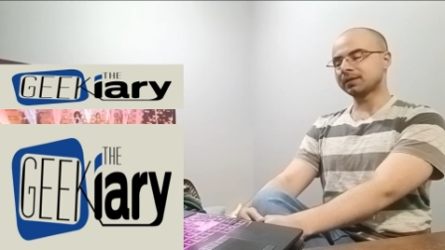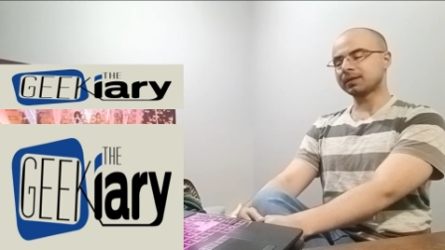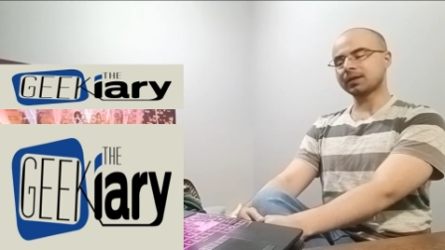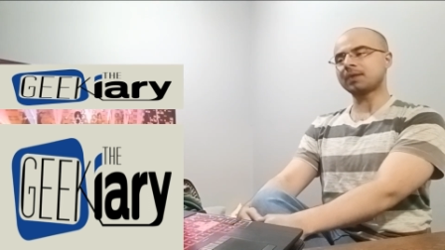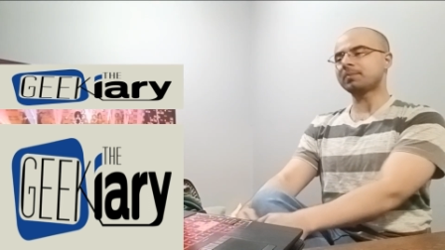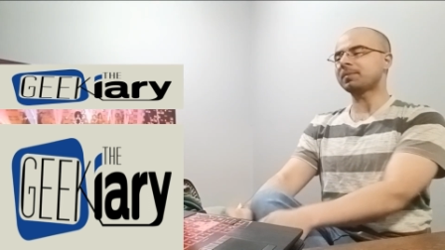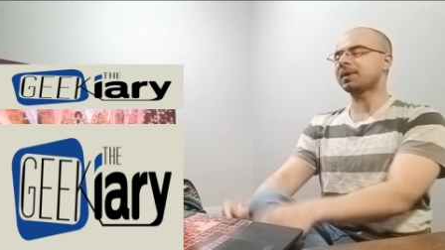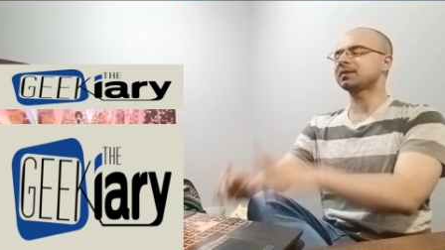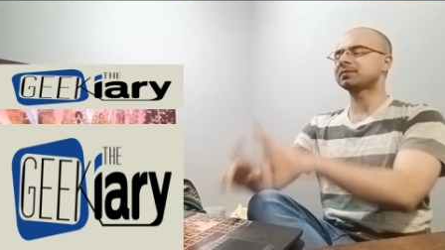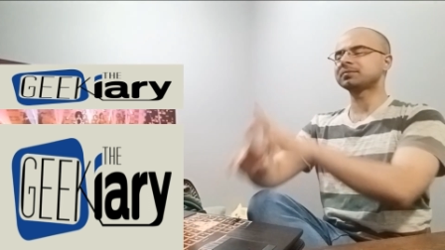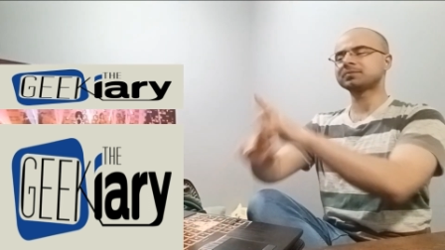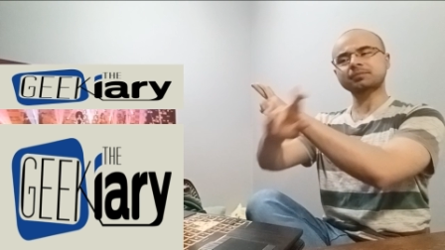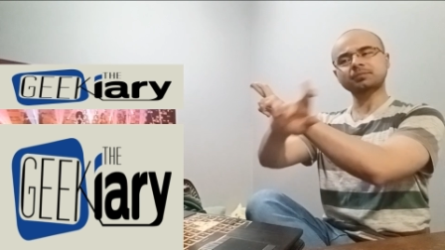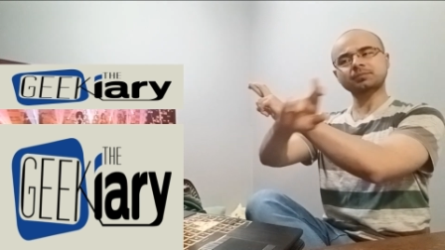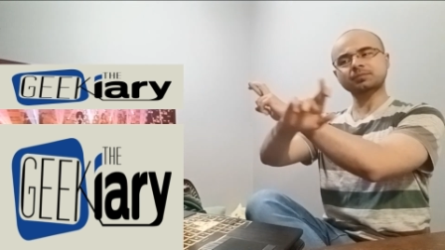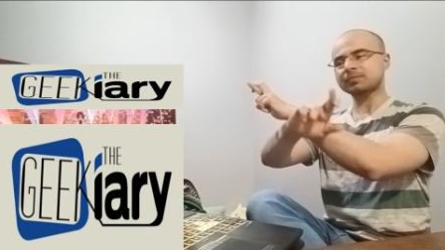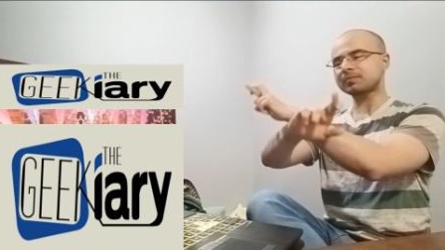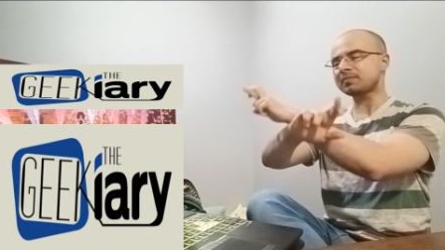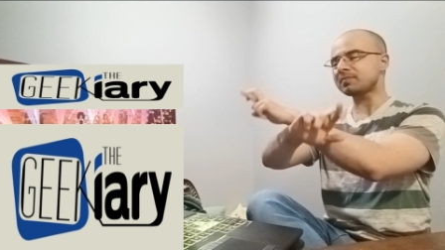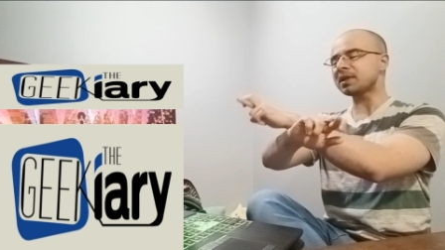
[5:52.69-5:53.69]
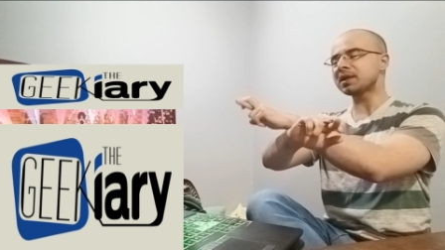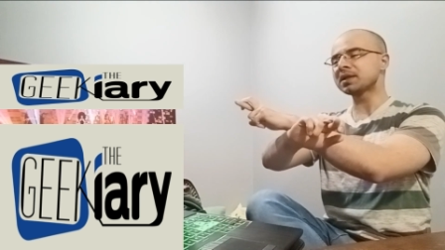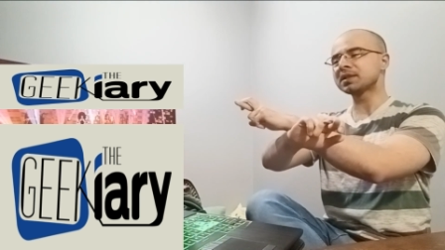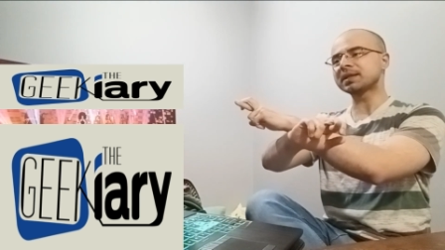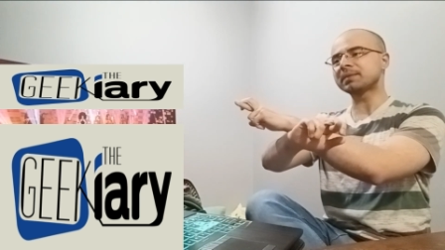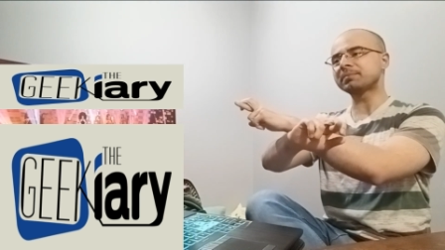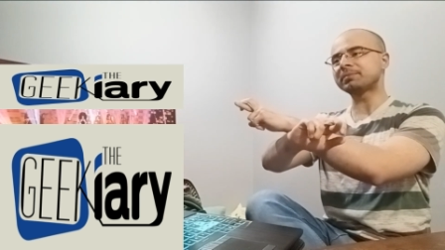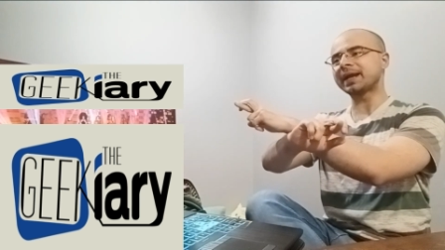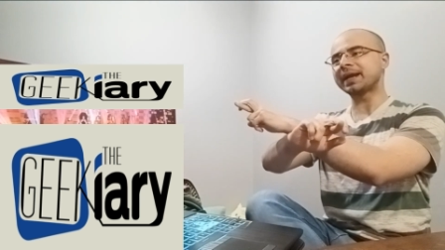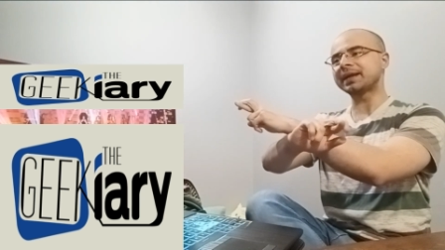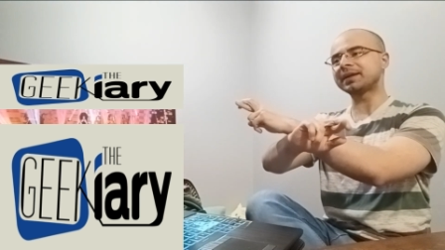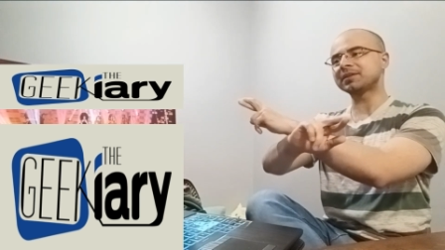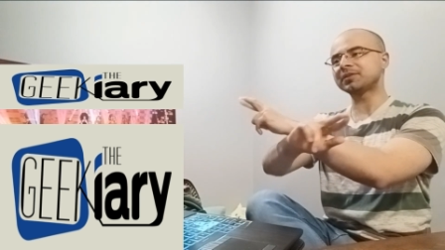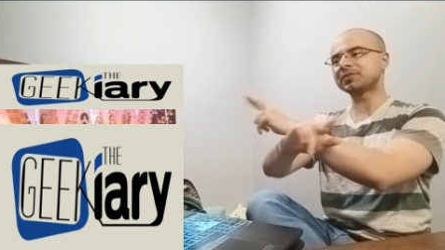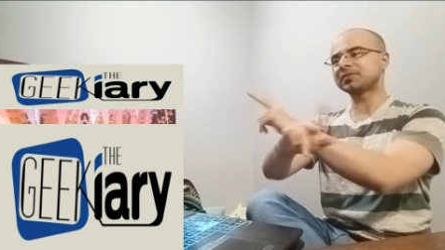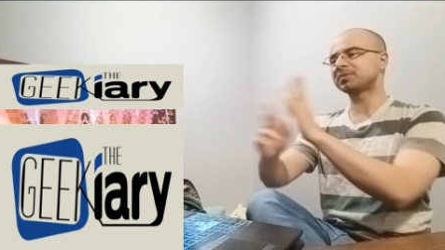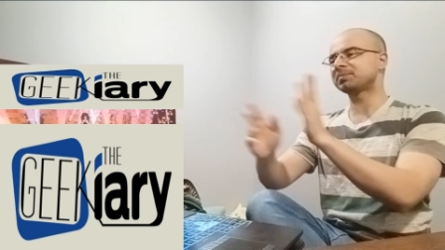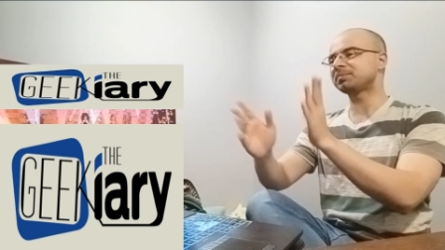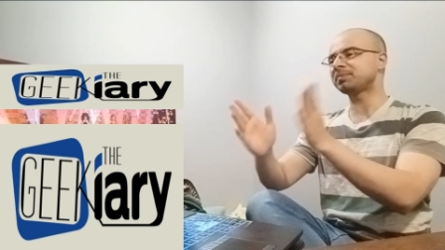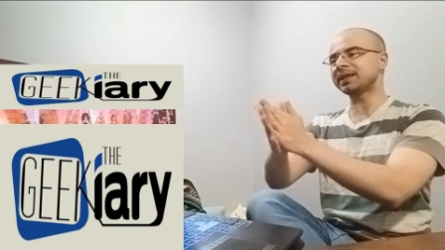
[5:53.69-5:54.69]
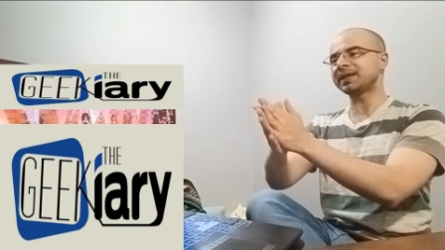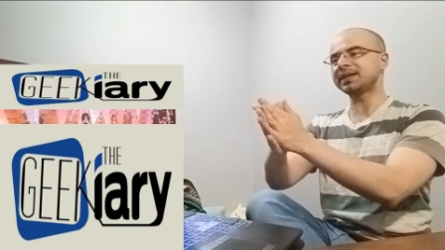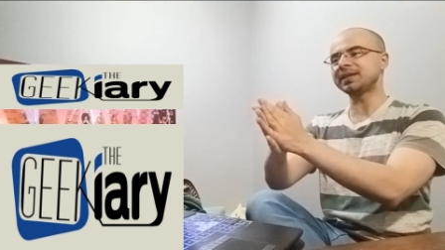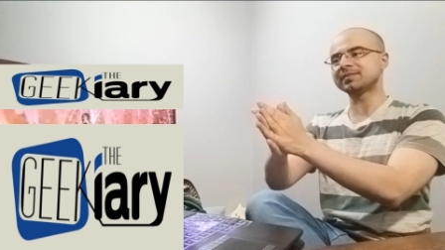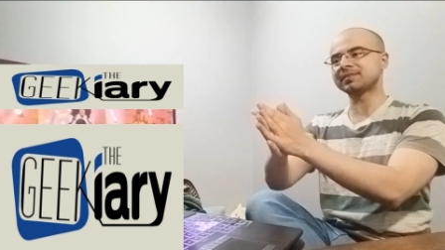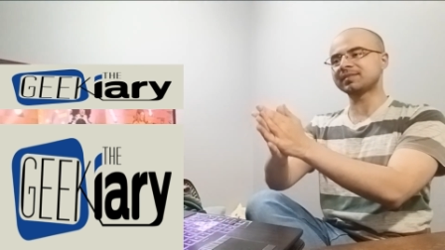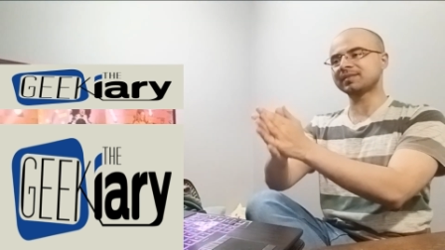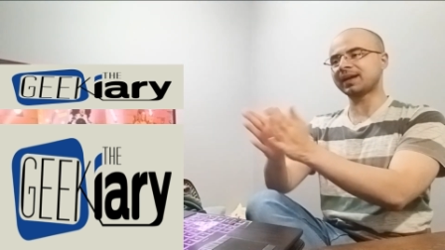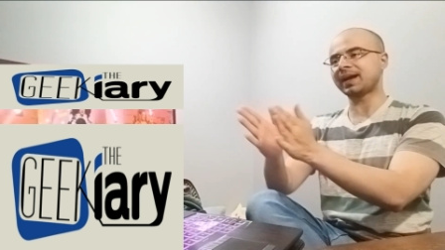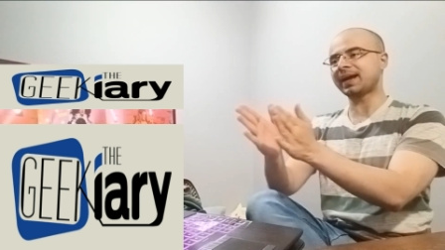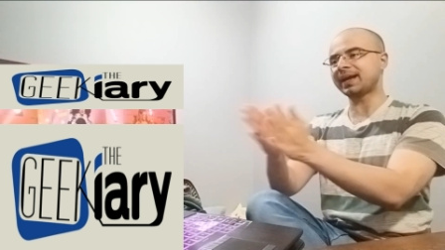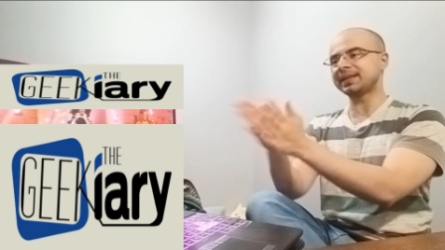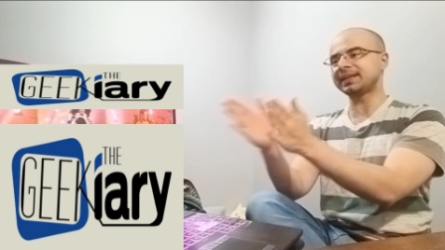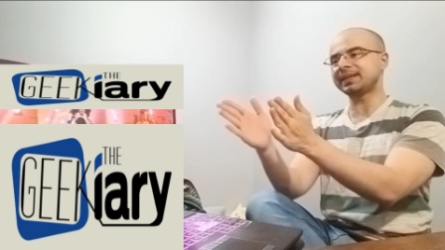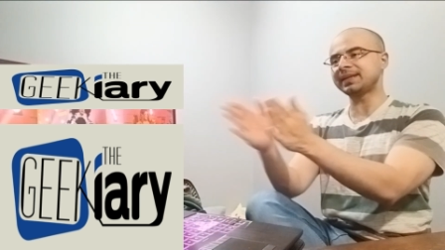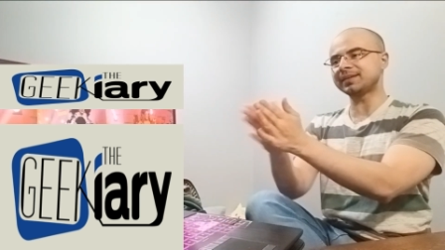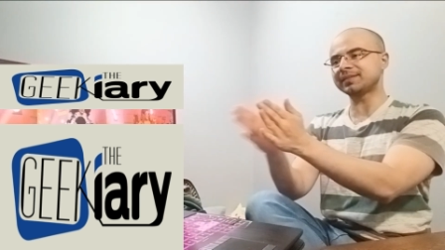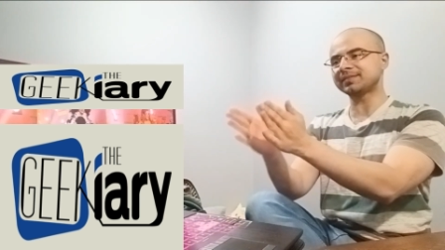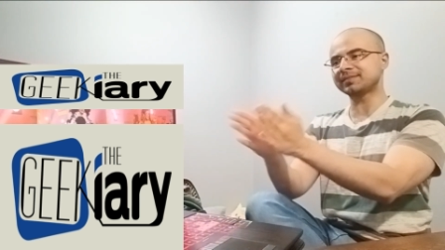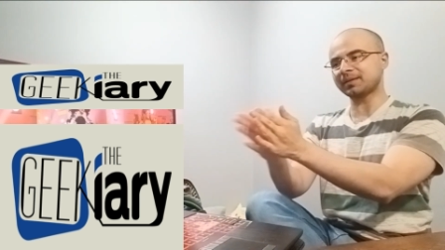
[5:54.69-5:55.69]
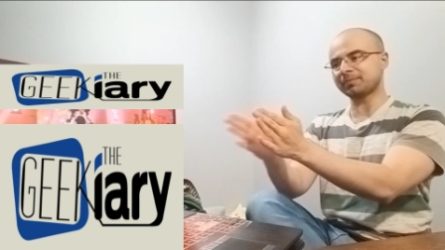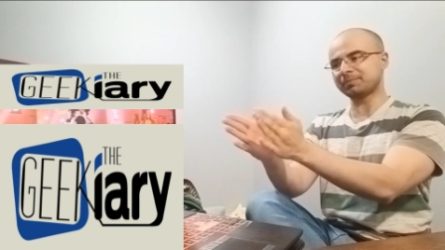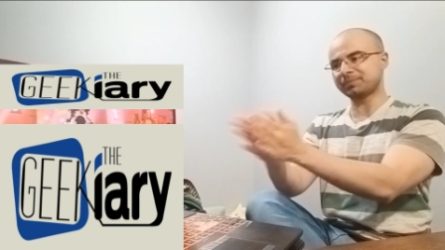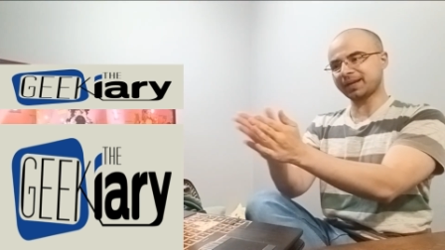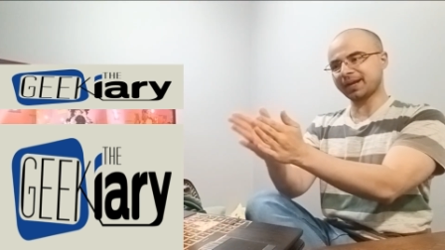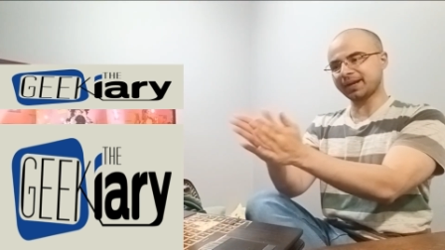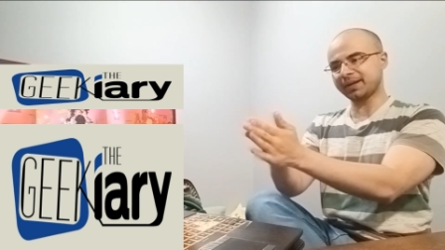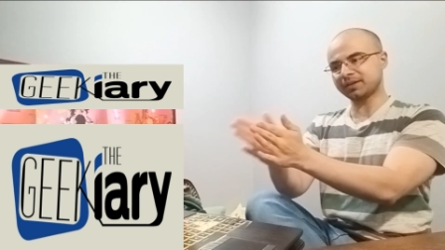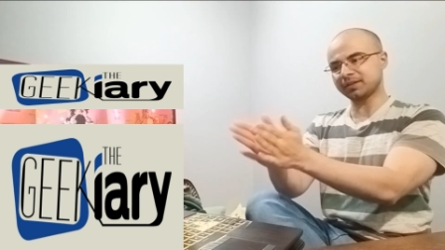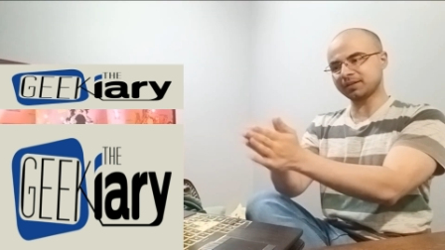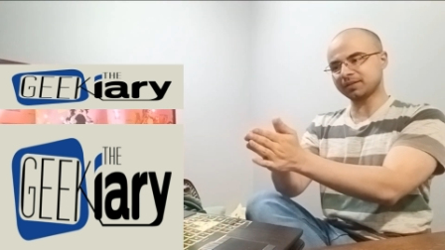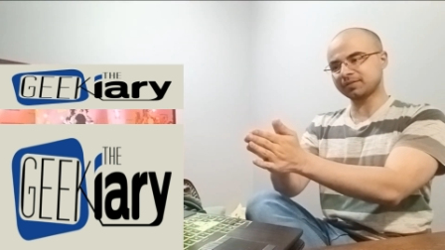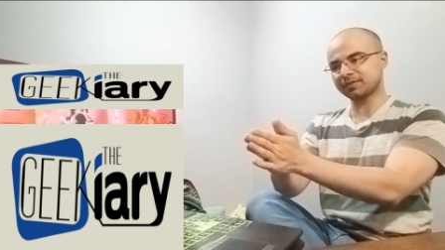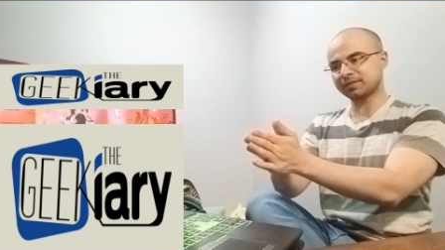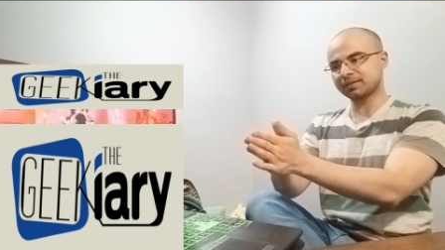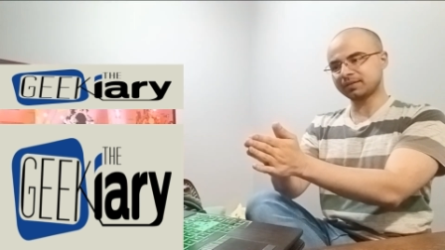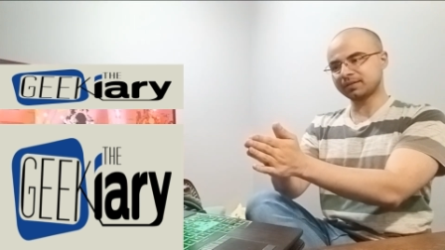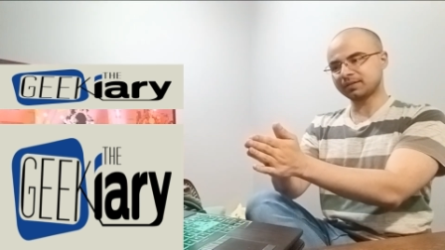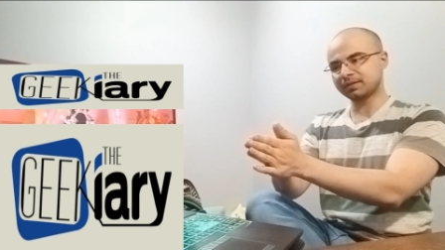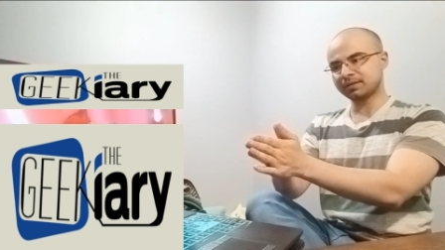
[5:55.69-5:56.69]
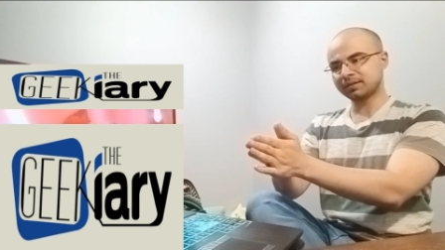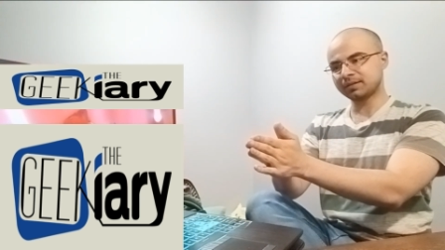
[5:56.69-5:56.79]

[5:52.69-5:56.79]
Come on, subtitles, please. I need subtitles.